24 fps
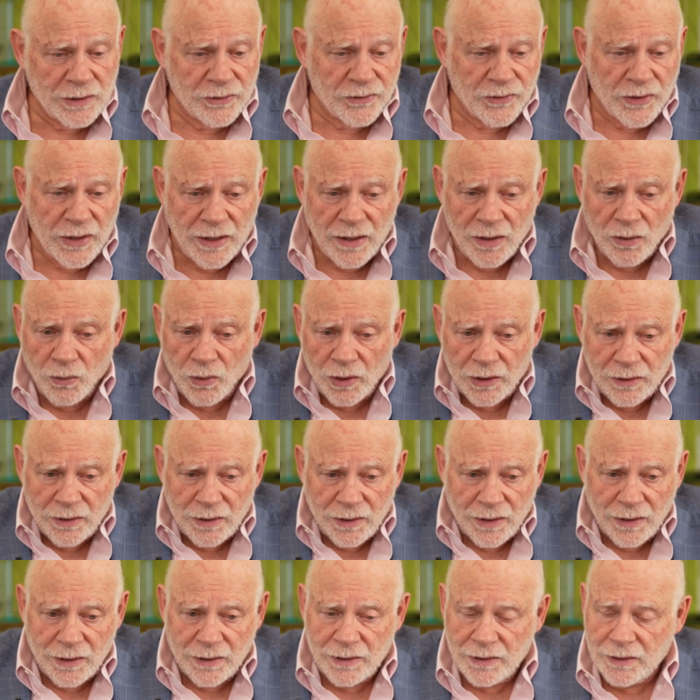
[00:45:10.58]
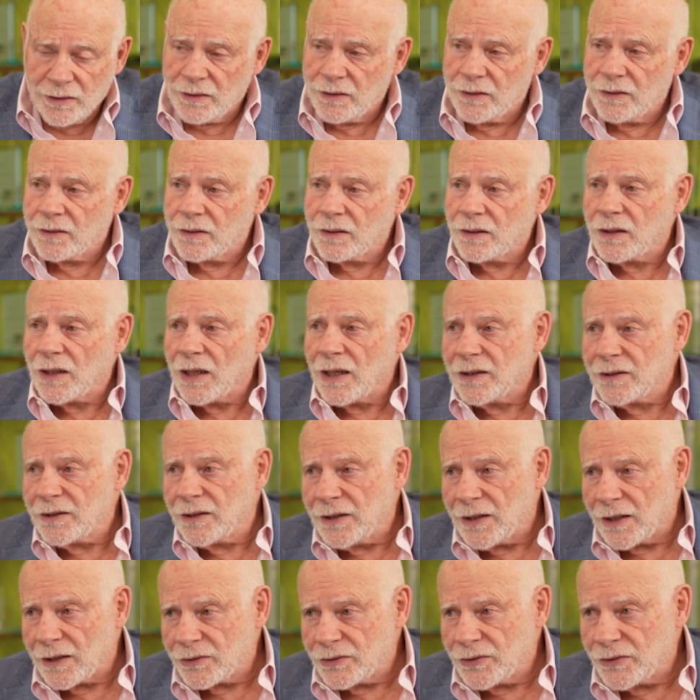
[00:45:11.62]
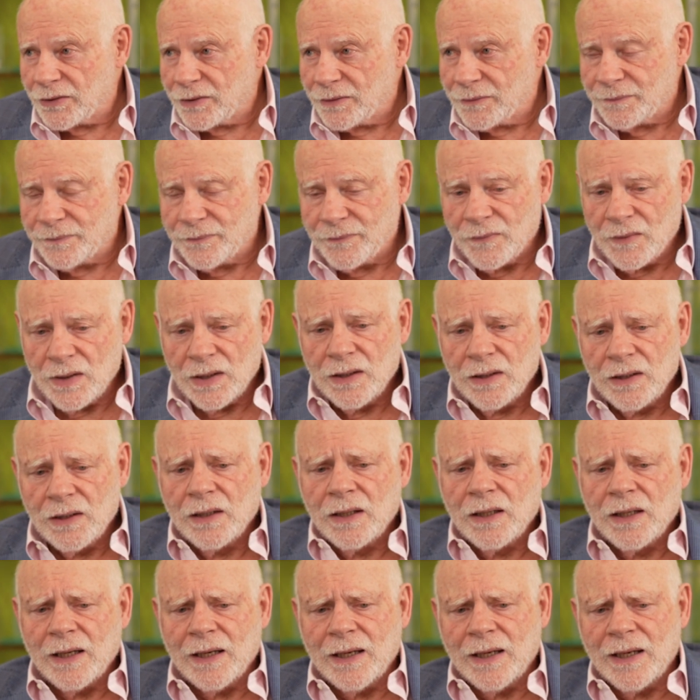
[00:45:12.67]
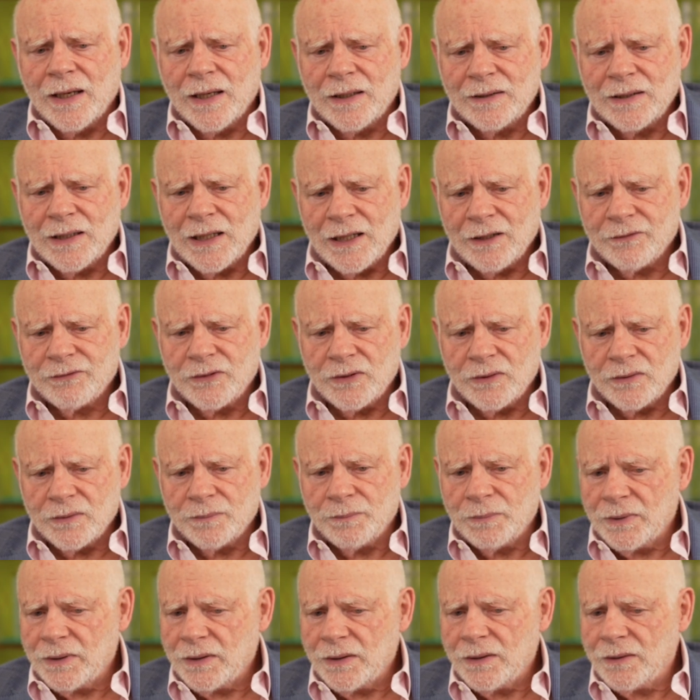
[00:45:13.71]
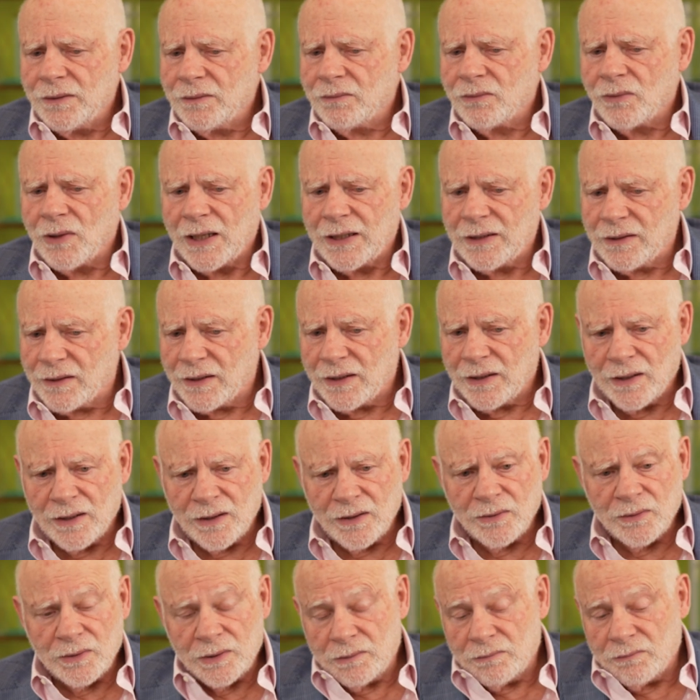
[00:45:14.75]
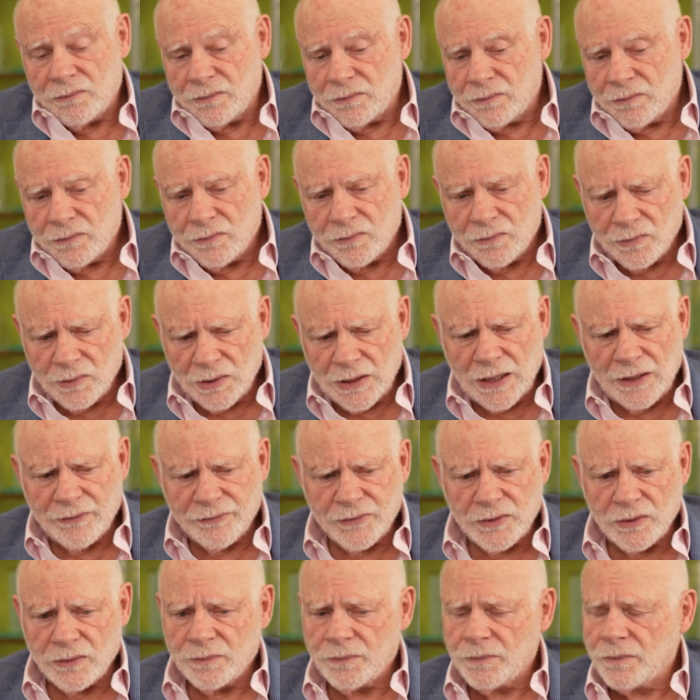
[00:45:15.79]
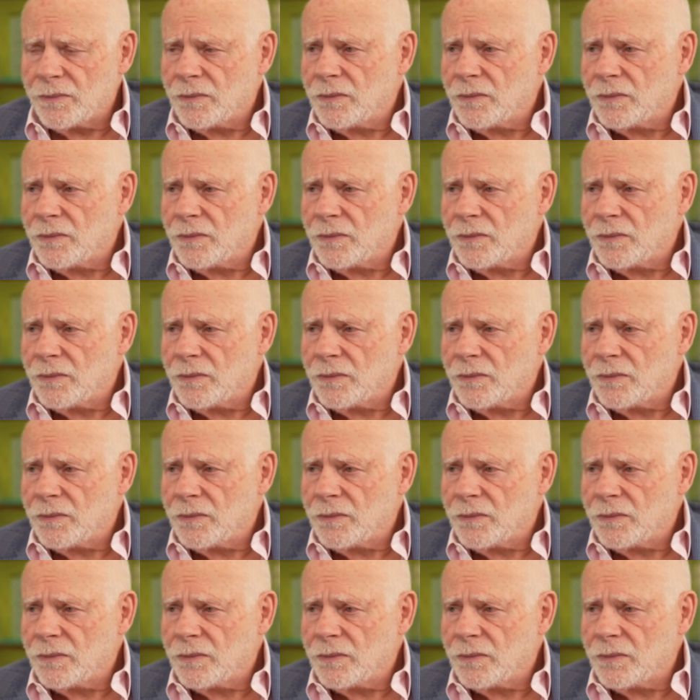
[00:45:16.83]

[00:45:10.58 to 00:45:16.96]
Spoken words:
It's there one day, gone the next, and you have to be right there, and you have to